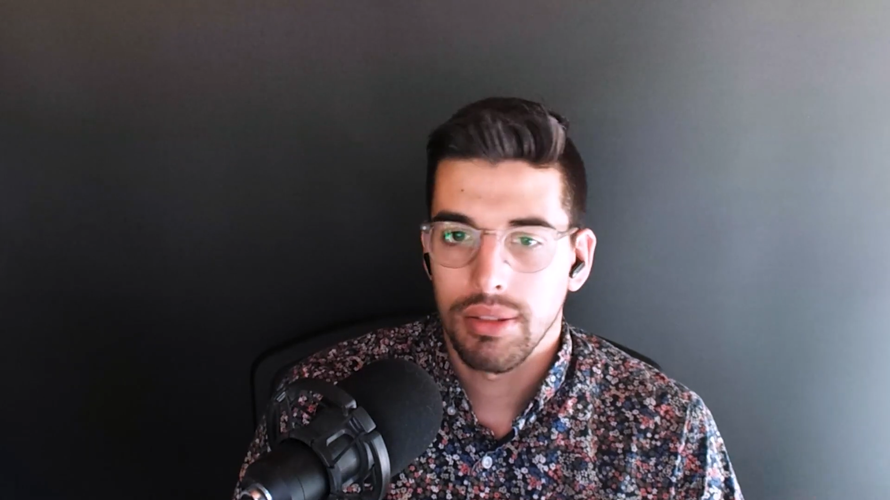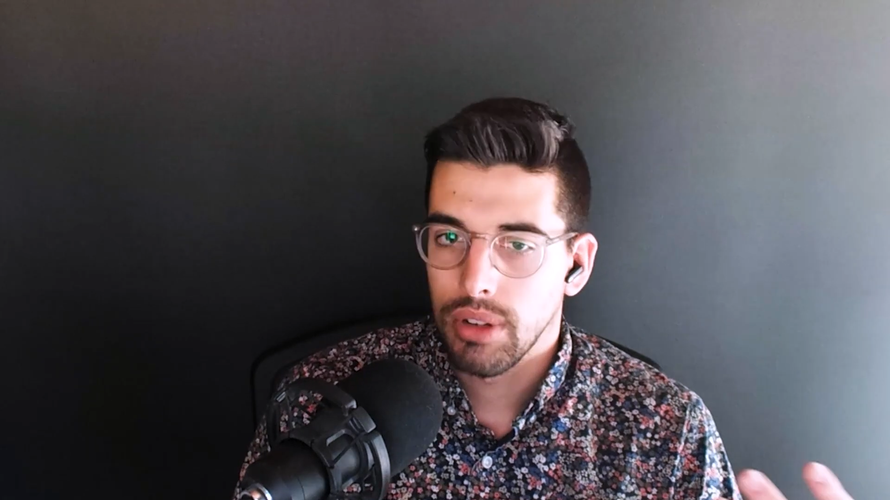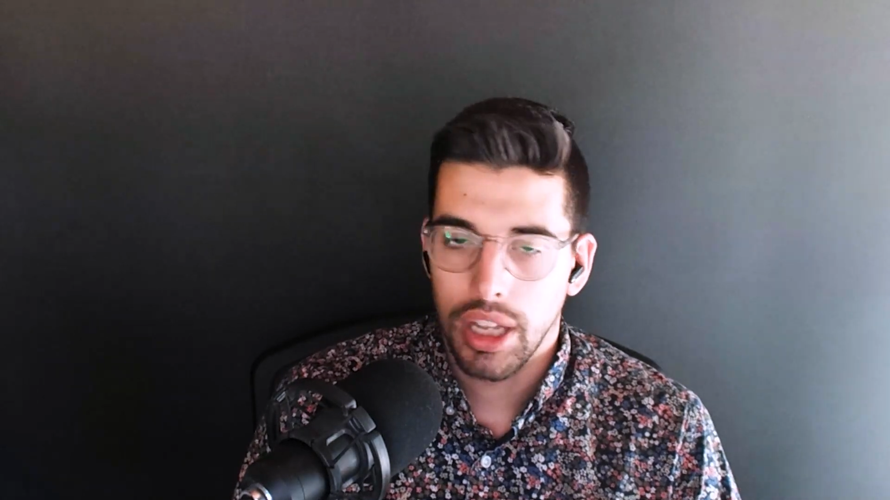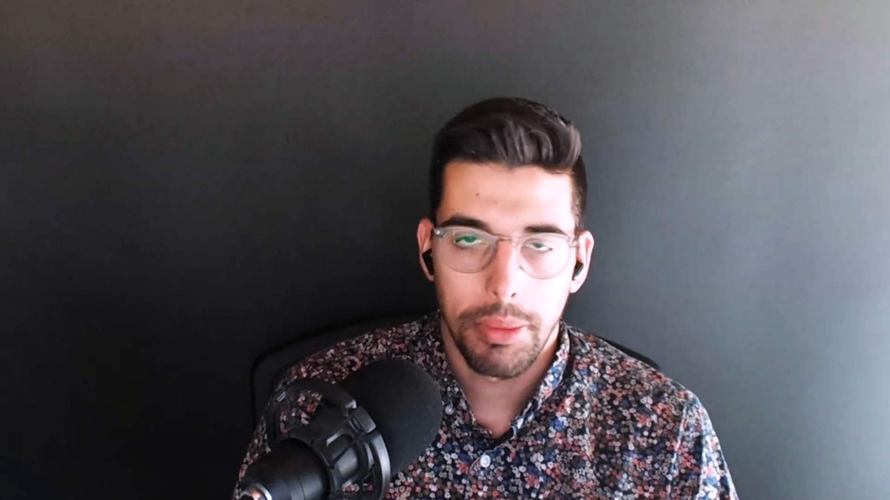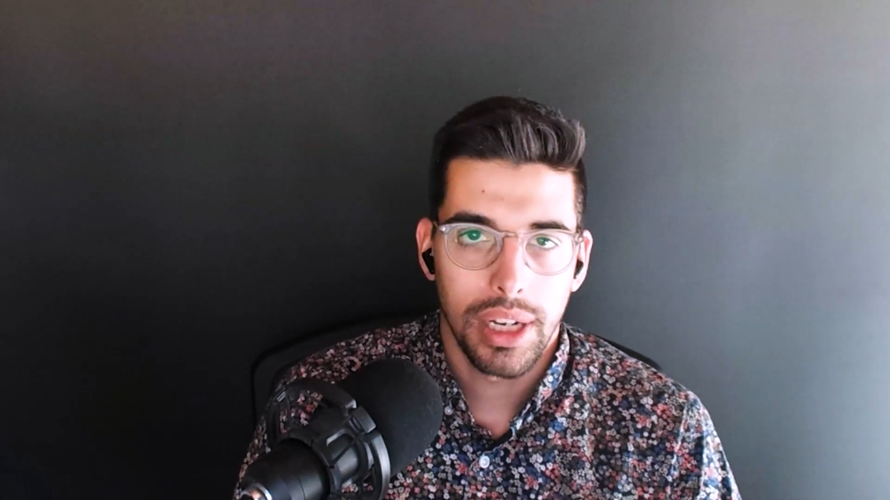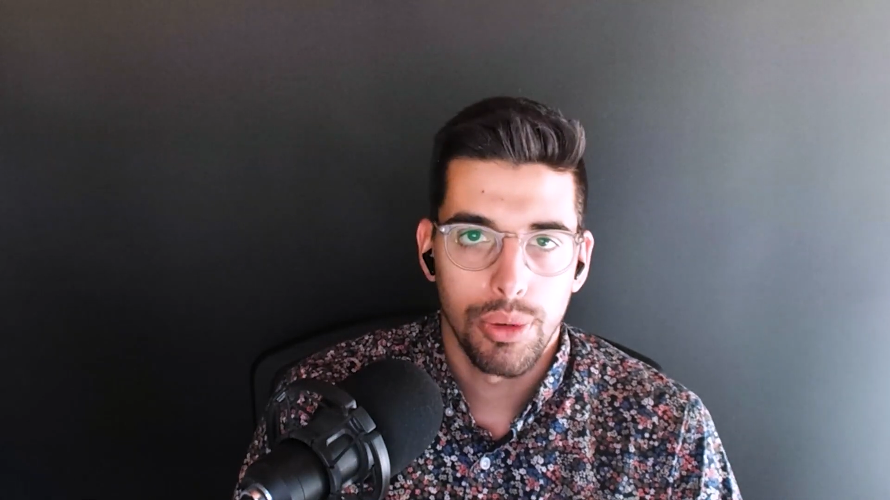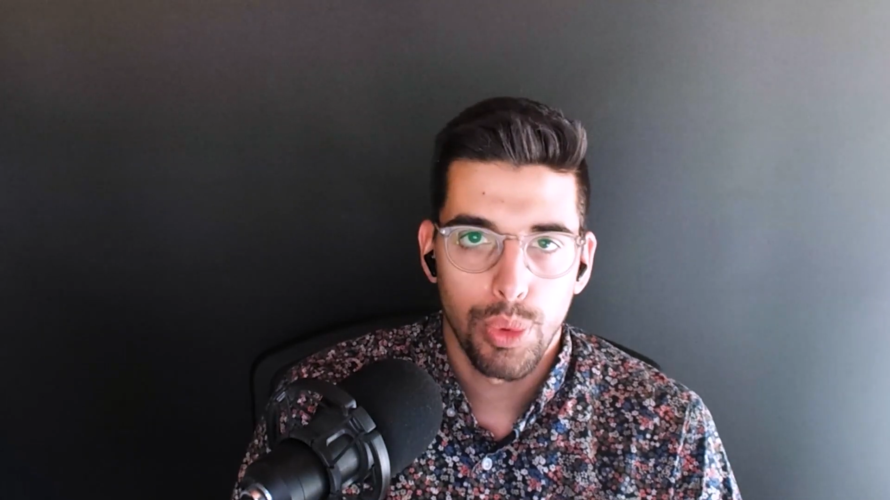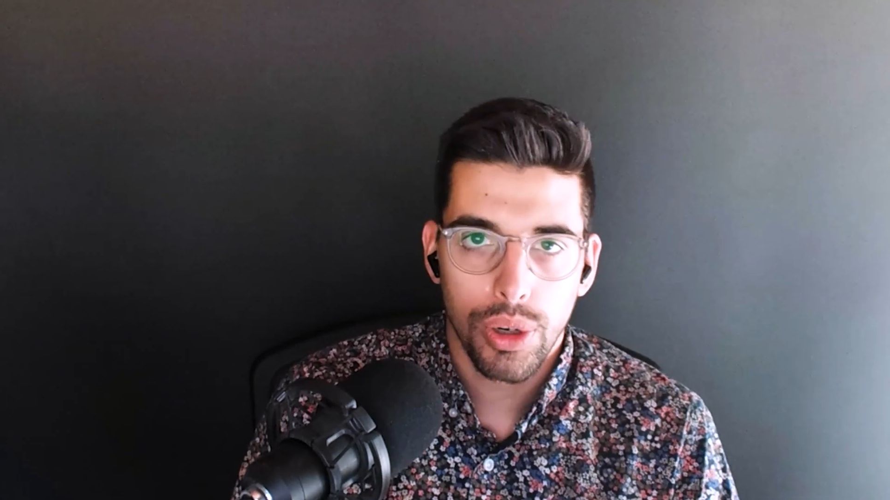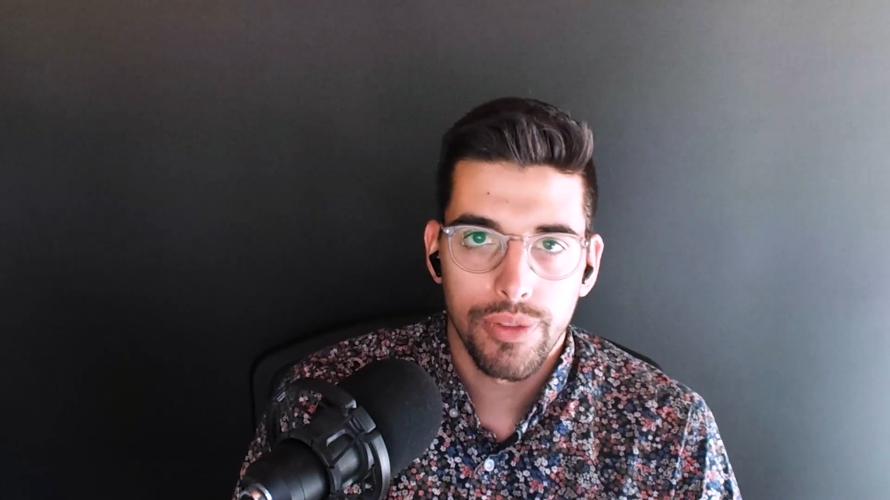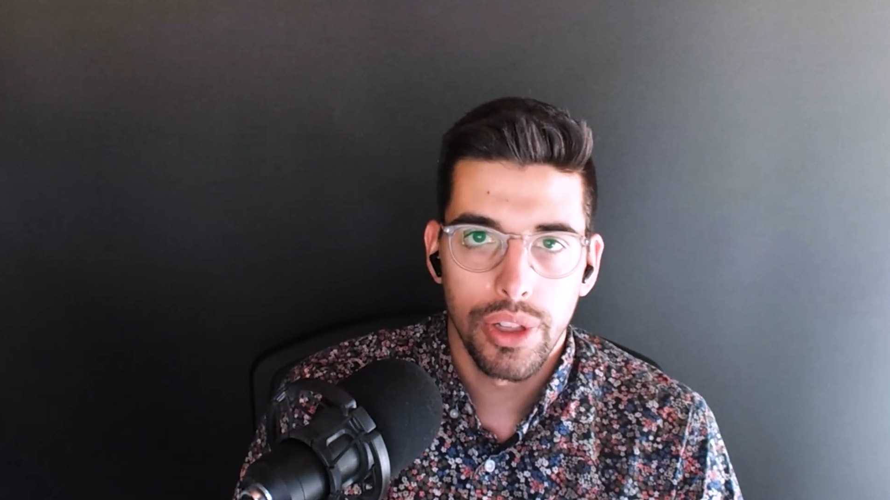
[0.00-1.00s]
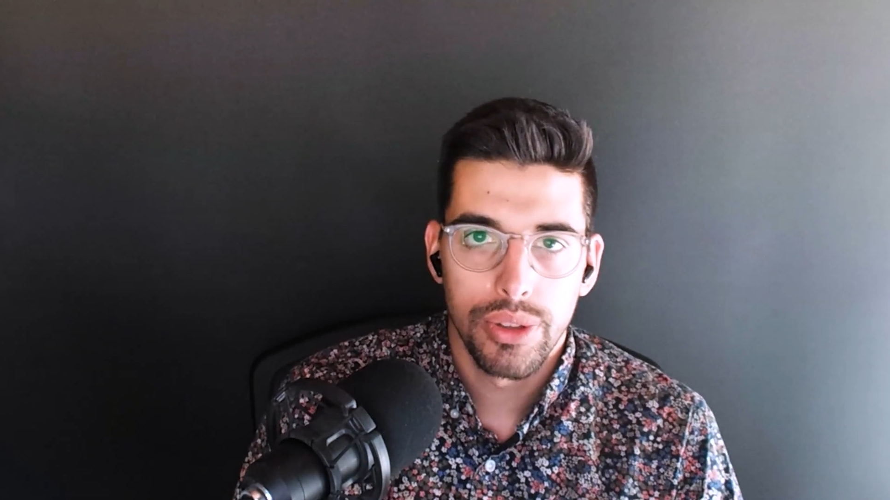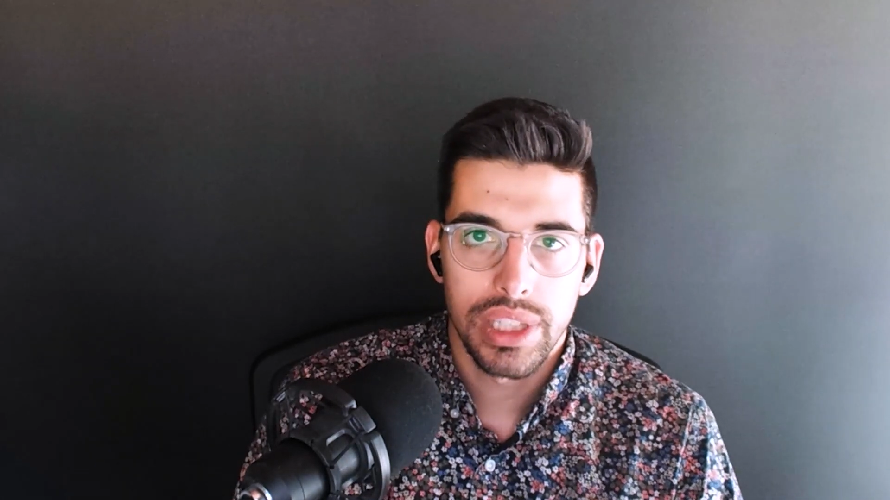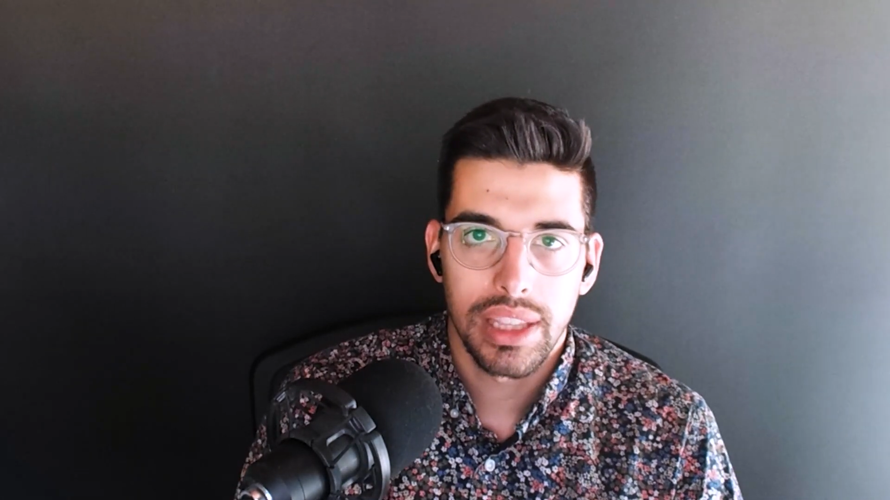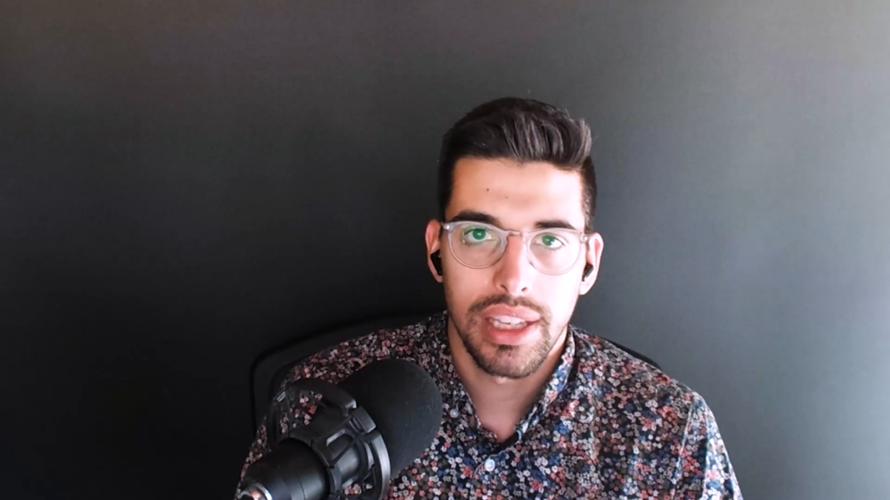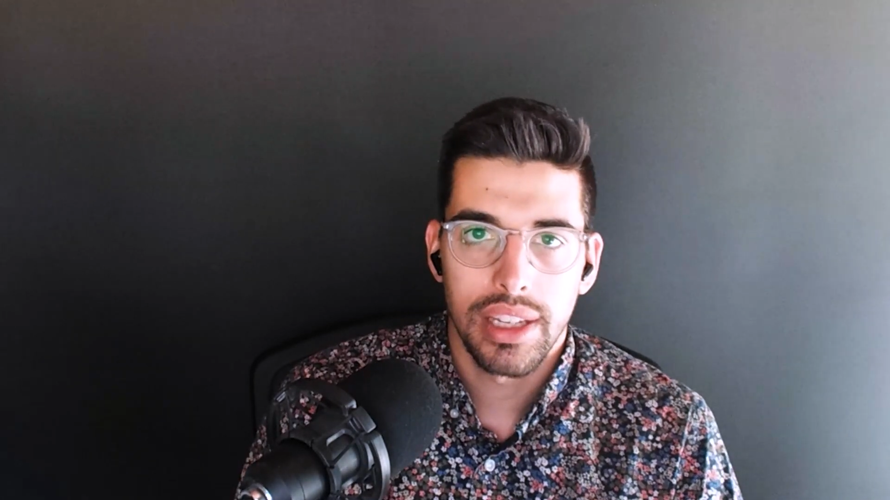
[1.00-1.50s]
automated workflows
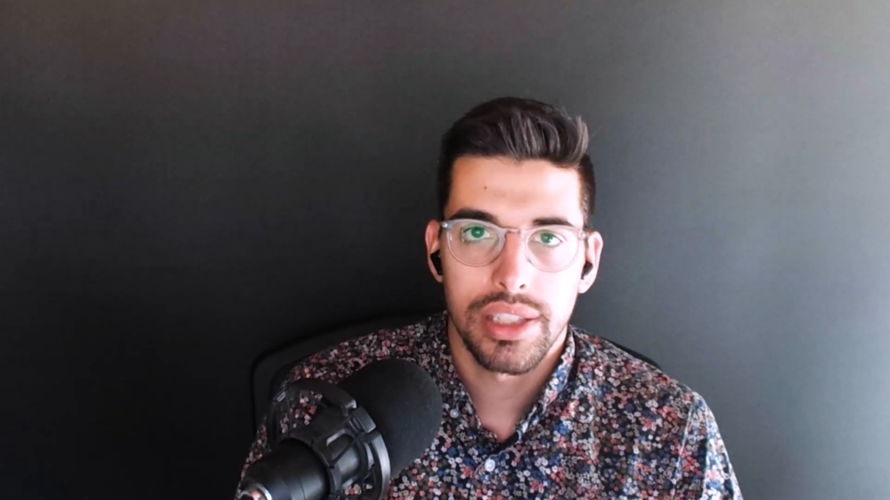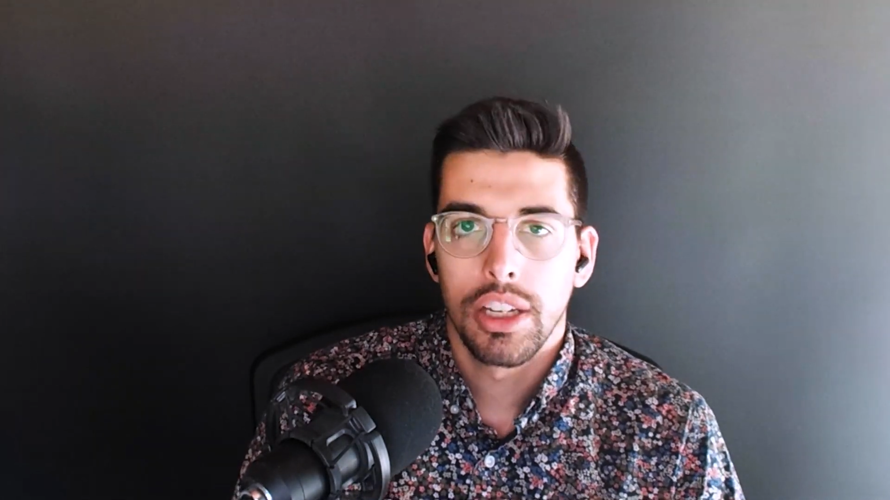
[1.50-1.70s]
like this,